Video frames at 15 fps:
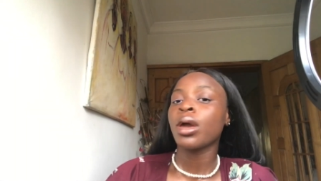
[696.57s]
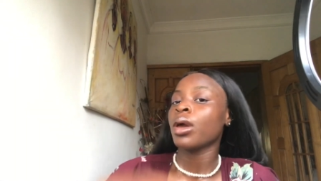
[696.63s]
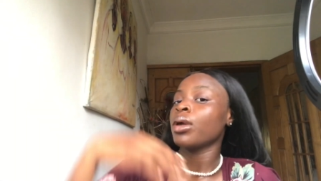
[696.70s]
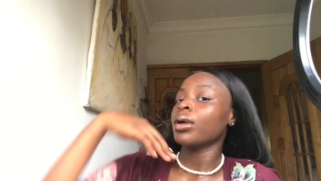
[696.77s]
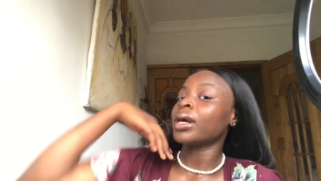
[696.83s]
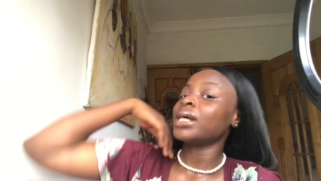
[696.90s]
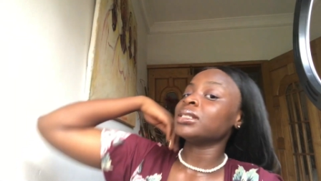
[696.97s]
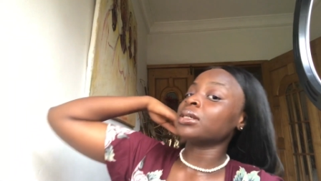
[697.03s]

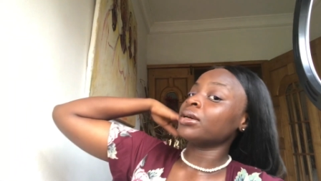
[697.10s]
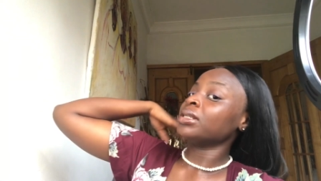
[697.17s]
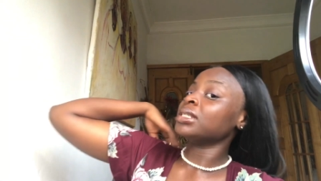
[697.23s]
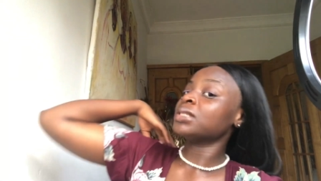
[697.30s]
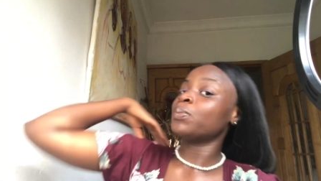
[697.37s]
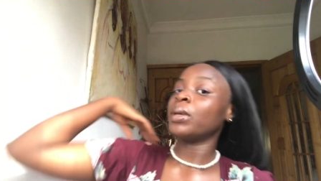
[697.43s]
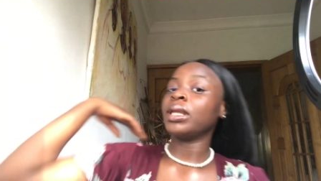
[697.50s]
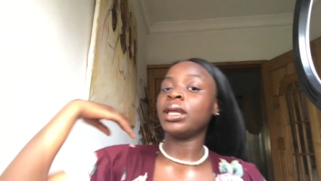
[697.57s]
You guys are already
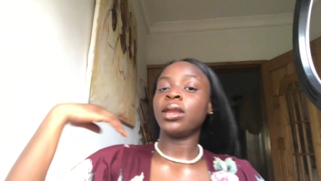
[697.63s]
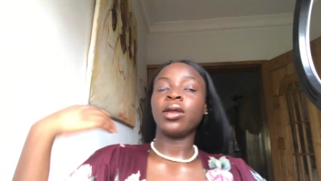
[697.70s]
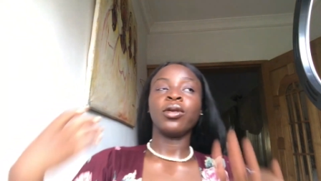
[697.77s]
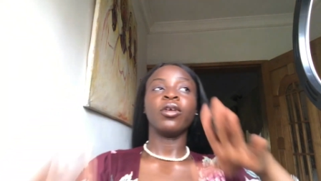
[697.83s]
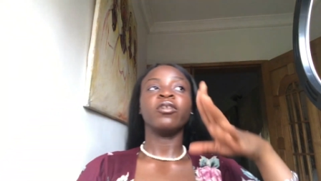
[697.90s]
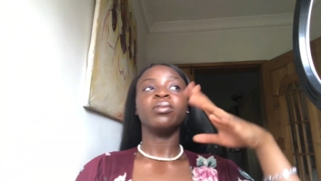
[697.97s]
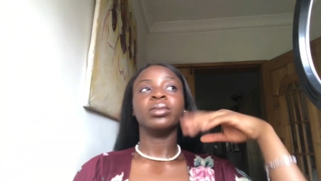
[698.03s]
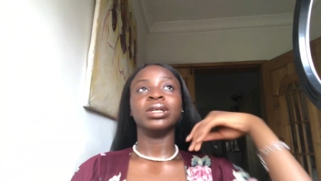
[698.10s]
spending
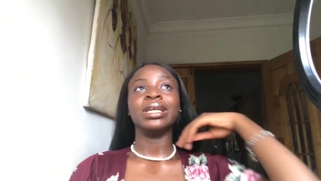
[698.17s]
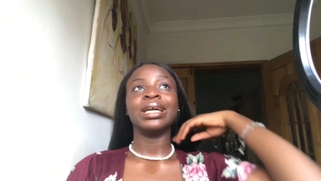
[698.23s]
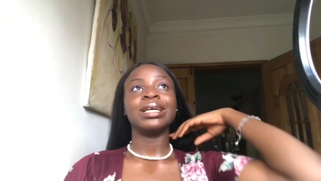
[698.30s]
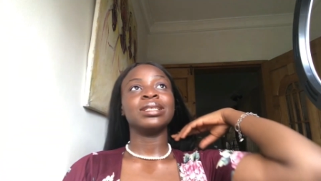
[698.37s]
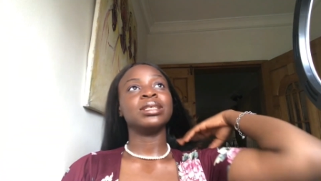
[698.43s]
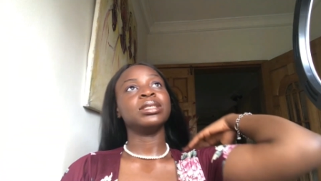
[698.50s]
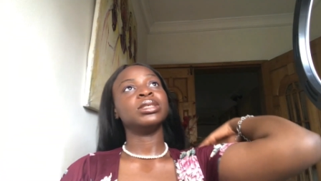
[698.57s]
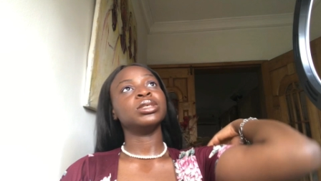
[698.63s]
enough money
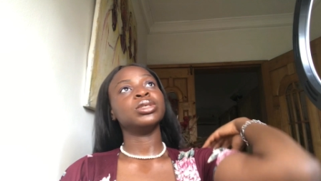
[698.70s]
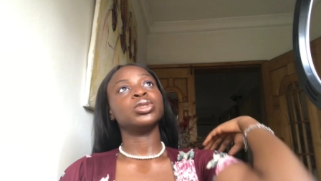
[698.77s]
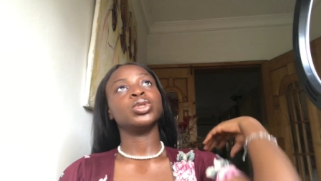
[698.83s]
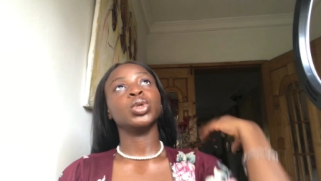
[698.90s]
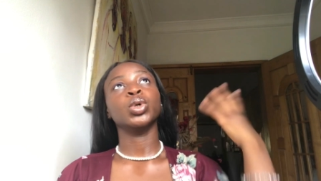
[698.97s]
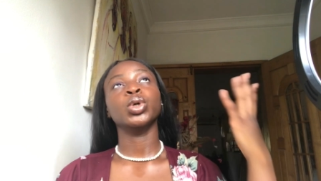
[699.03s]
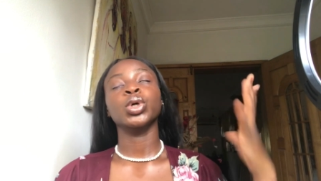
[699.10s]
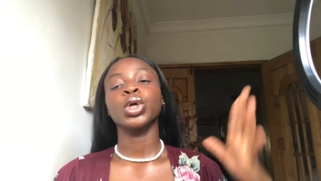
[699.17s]
as it is,
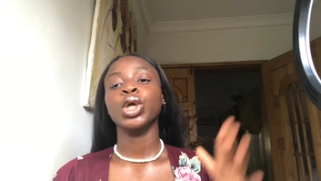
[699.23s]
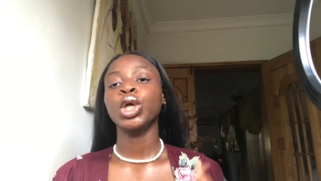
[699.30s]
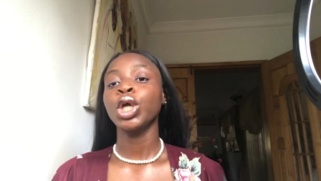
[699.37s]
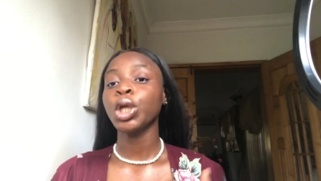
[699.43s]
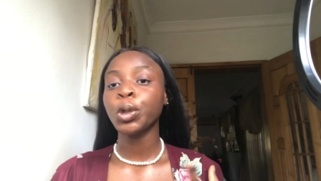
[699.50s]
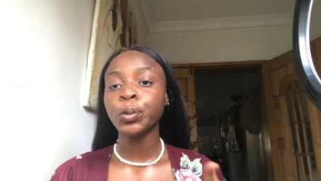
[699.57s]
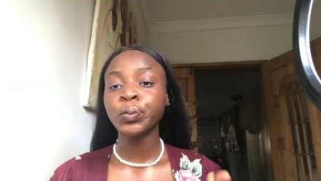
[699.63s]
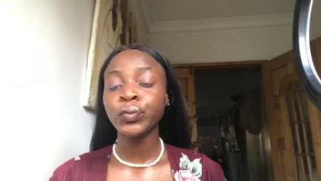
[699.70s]
so
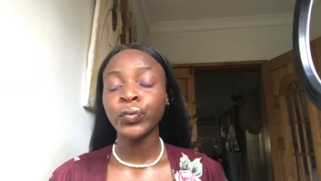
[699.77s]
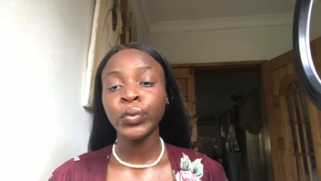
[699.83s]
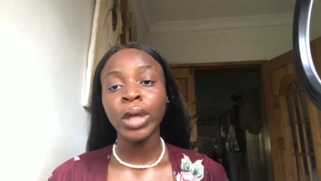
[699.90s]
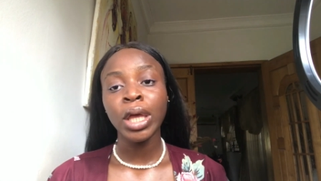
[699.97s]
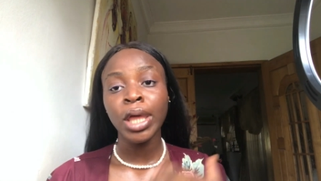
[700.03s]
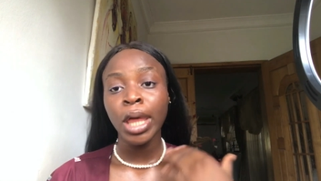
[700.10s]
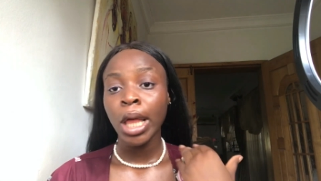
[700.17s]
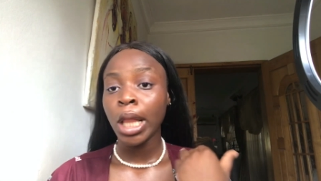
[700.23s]

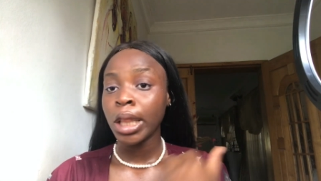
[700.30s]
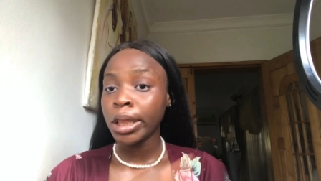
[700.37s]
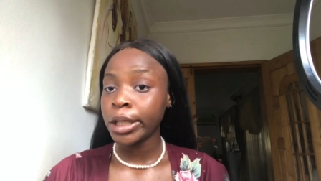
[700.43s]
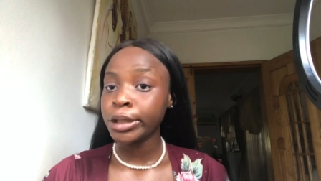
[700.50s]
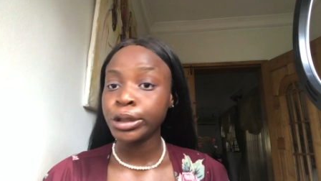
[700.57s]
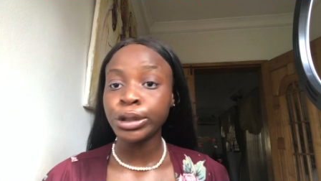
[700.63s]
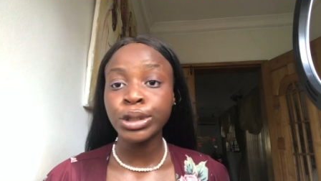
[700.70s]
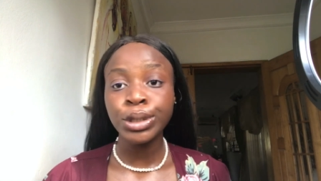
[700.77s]

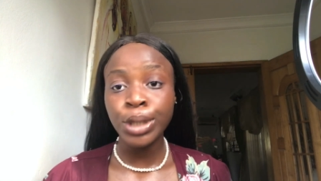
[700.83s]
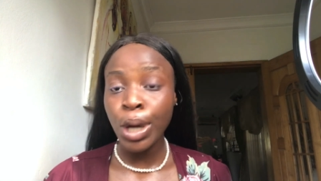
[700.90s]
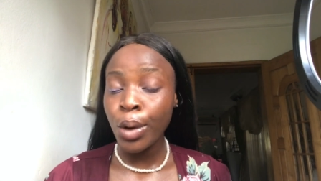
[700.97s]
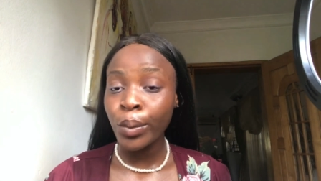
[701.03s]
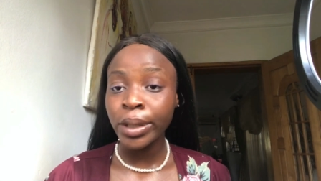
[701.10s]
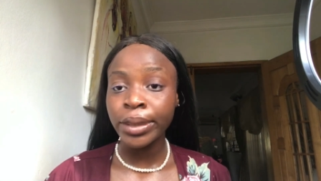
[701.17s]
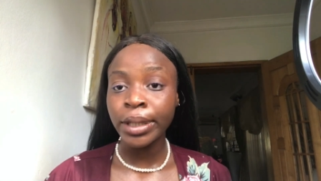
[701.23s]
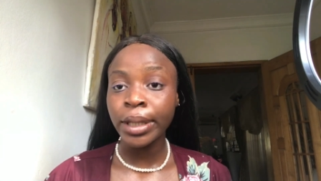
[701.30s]
let's just go
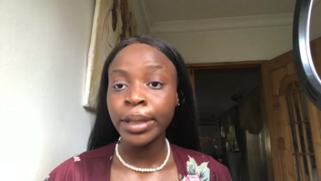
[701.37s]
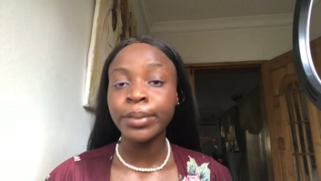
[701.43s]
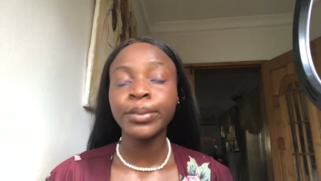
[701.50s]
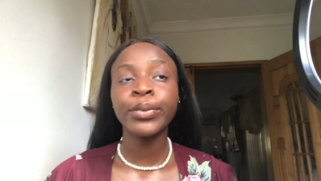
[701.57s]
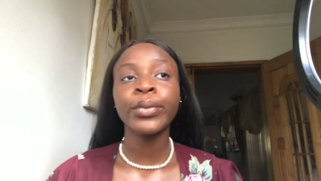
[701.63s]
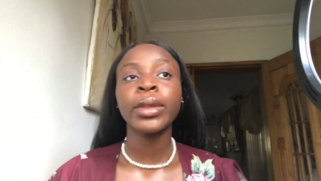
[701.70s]
with it.